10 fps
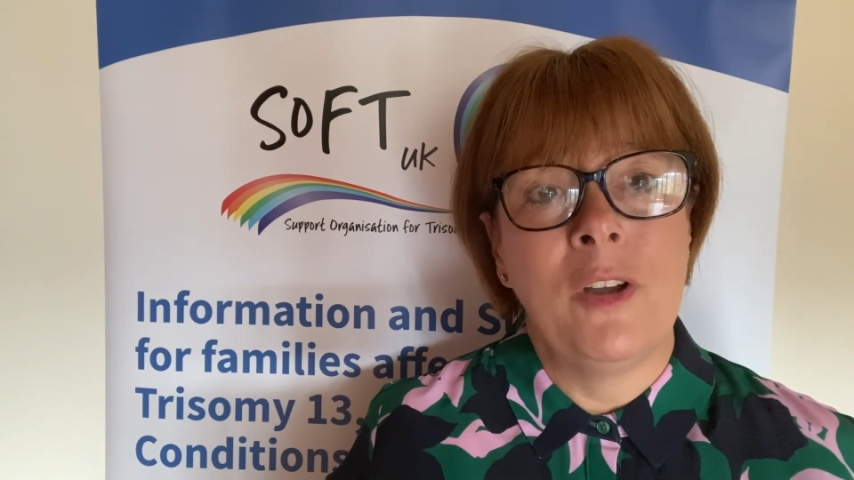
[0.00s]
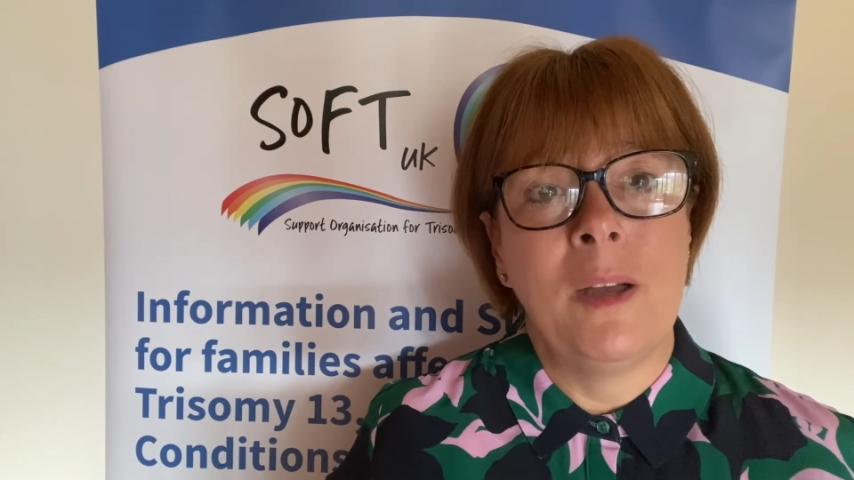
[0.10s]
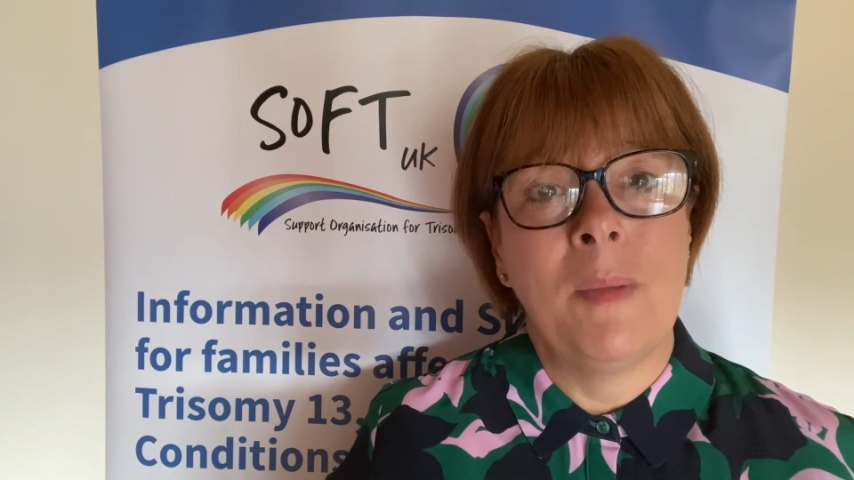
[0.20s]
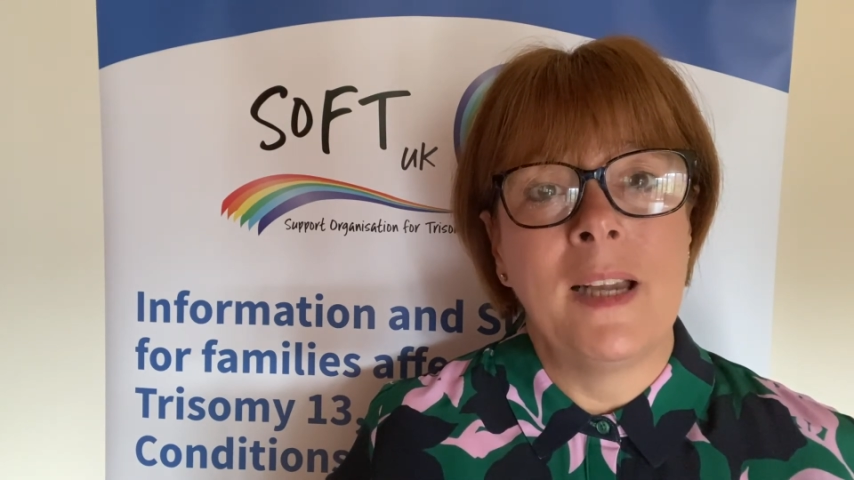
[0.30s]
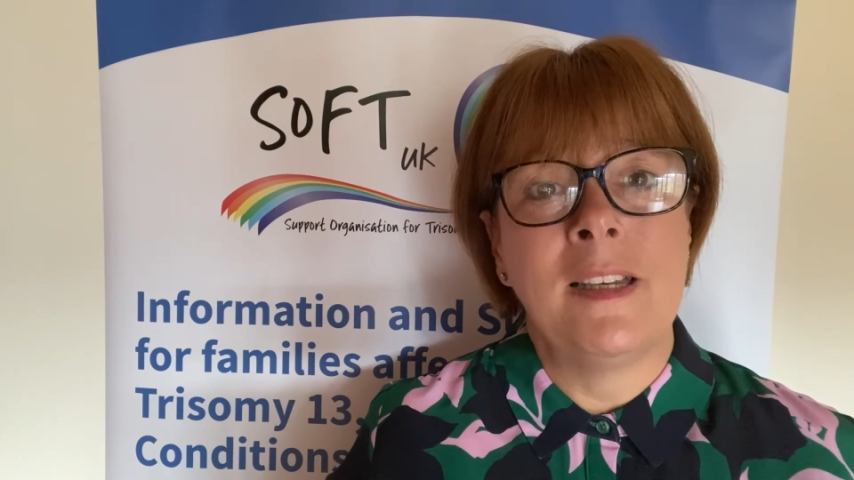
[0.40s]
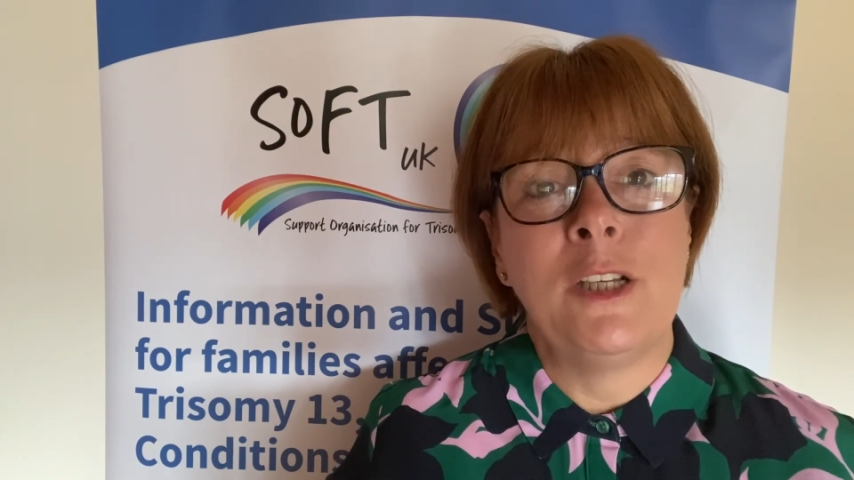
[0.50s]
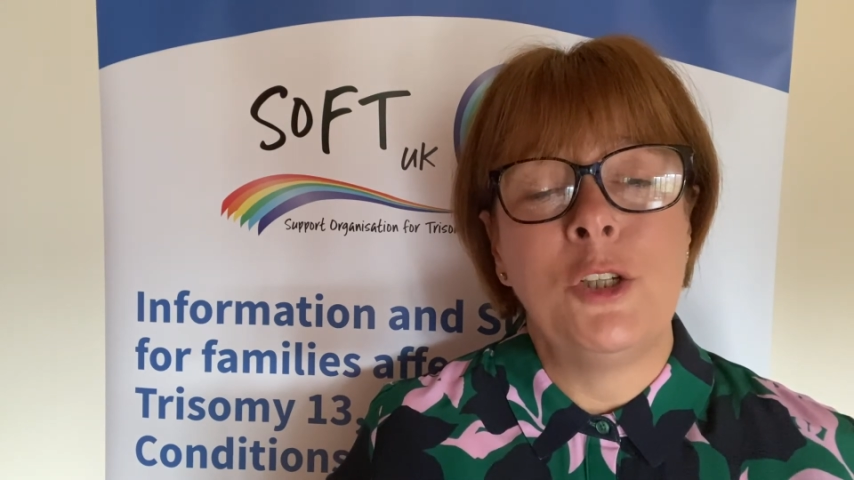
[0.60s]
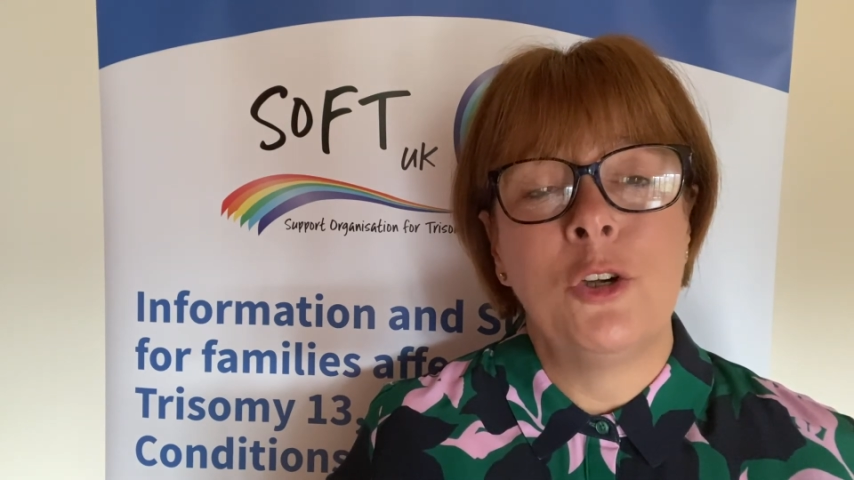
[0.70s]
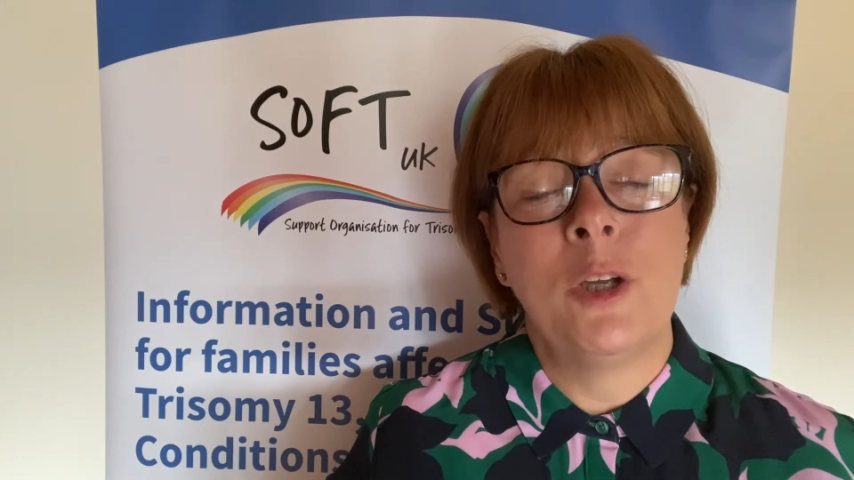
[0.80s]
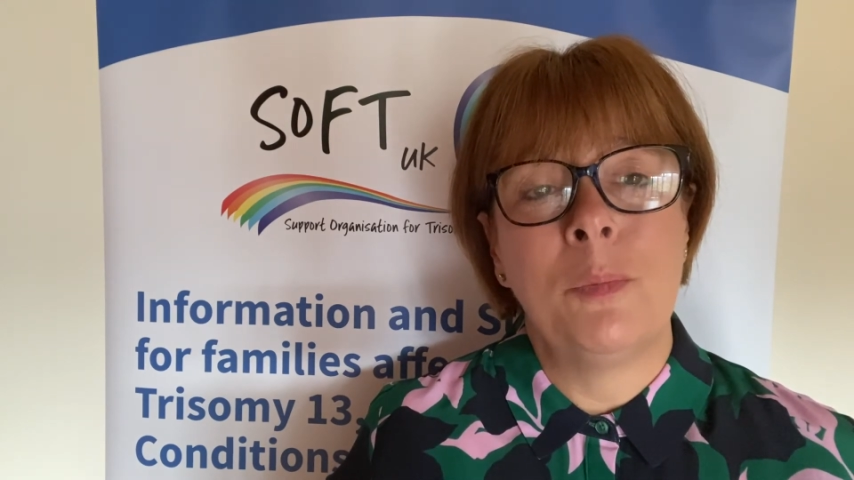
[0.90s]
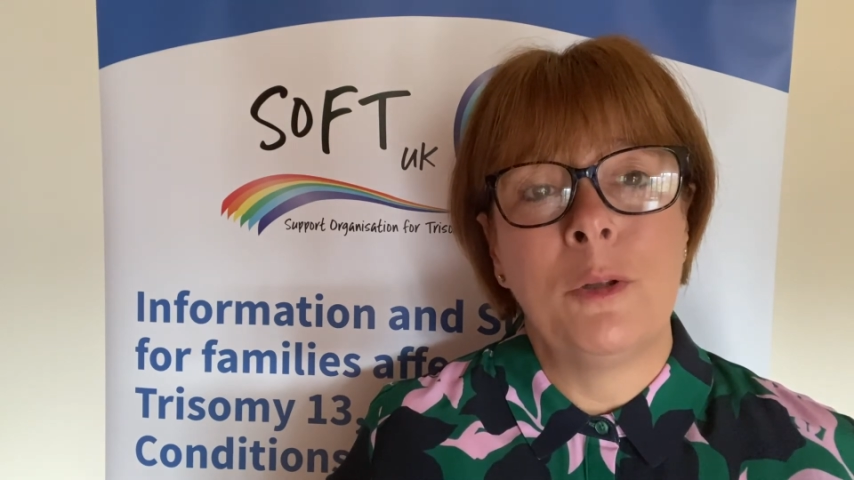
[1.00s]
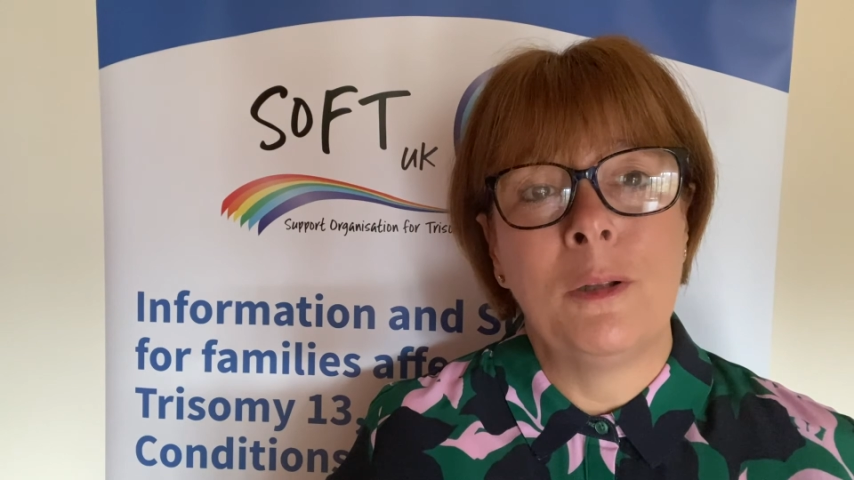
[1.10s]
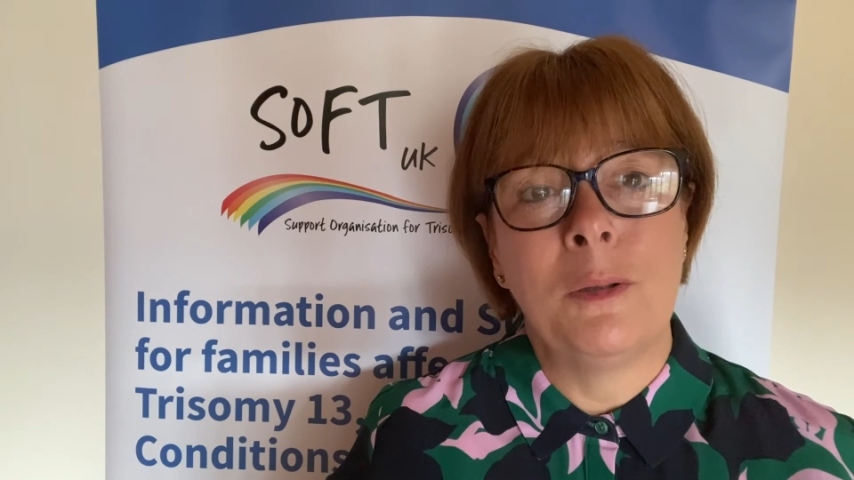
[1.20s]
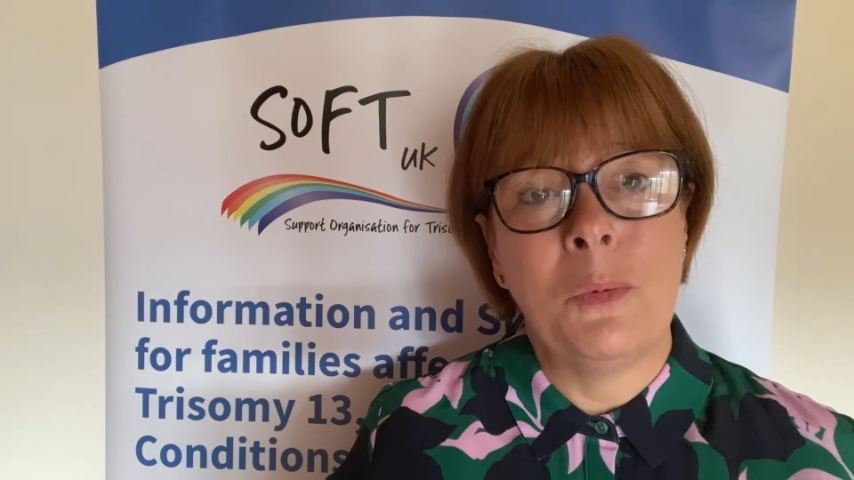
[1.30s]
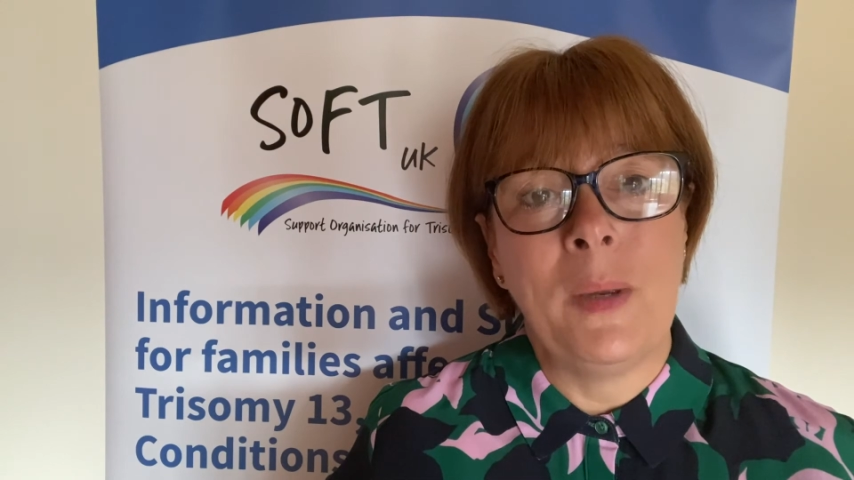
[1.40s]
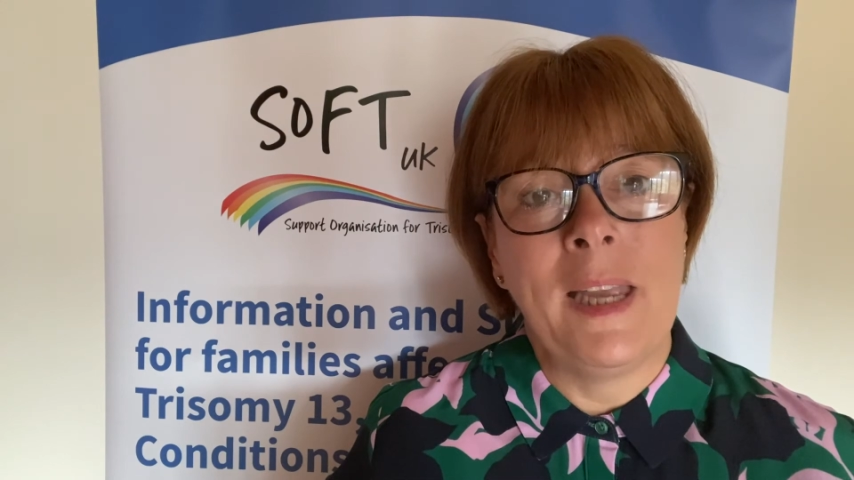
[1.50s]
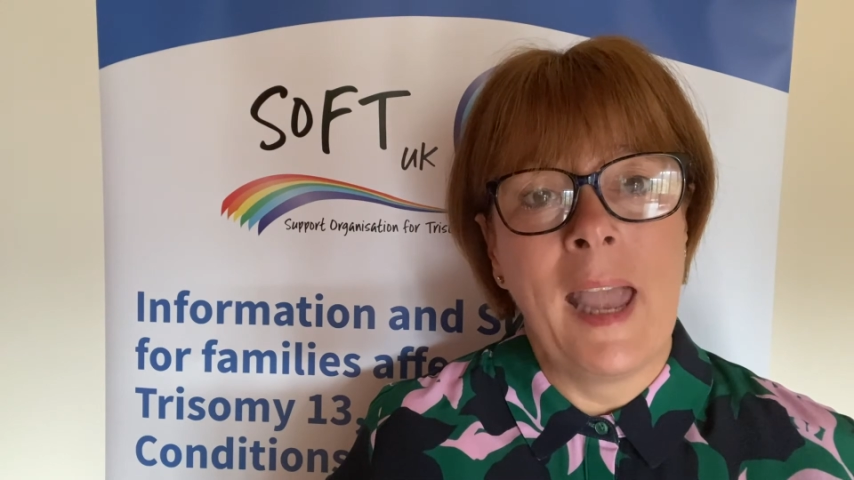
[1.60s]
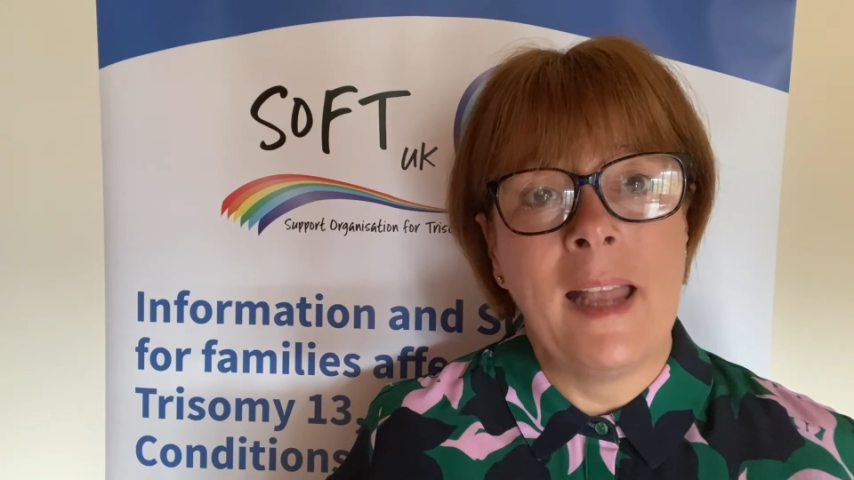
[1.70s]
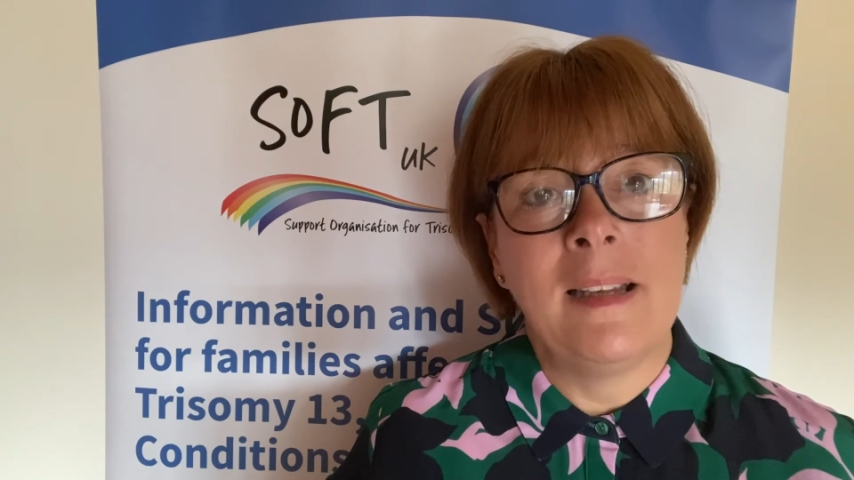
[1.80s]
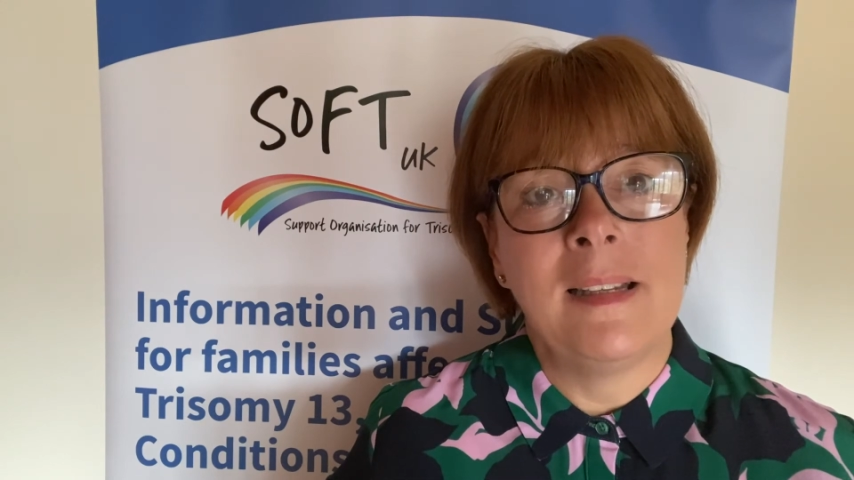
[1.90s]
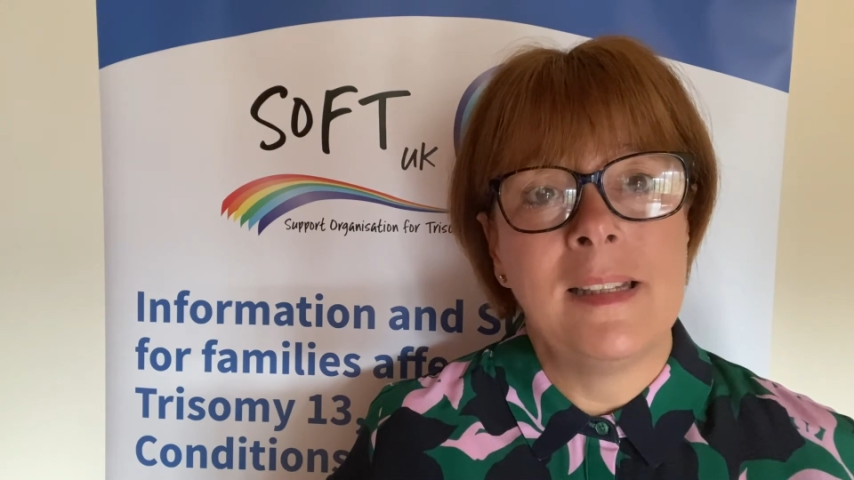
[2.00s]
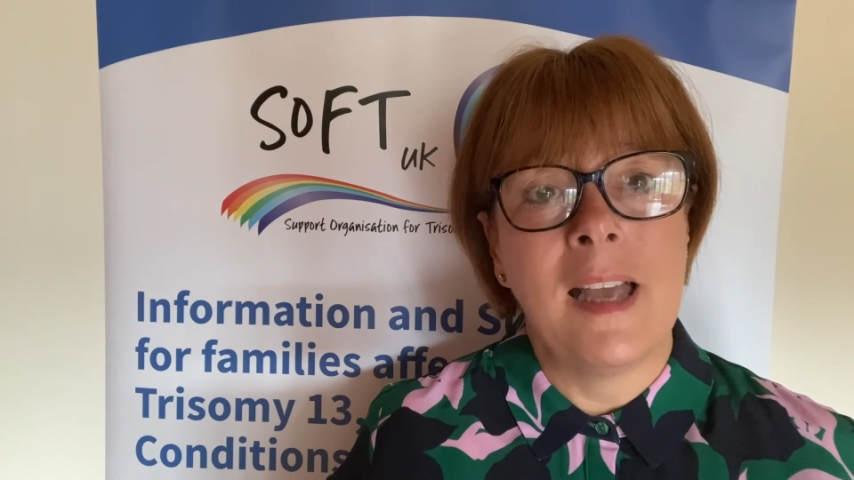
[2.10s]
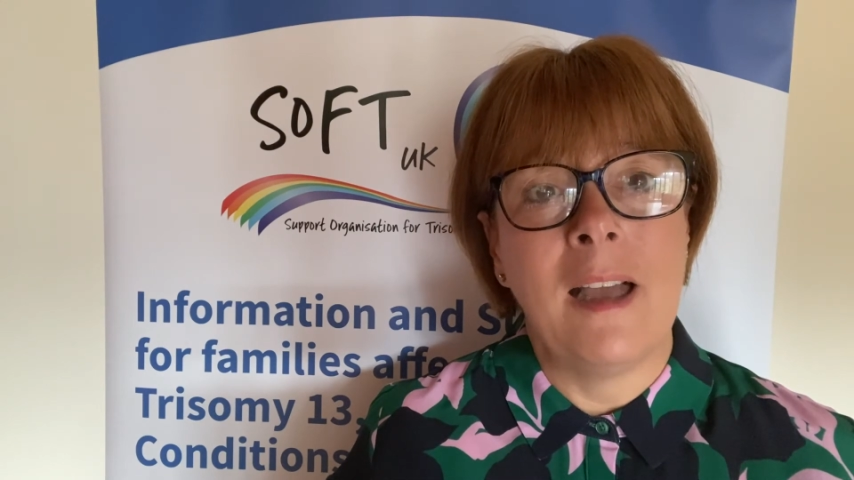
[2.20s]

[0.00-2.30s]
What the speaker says: had an enjoyable weekend.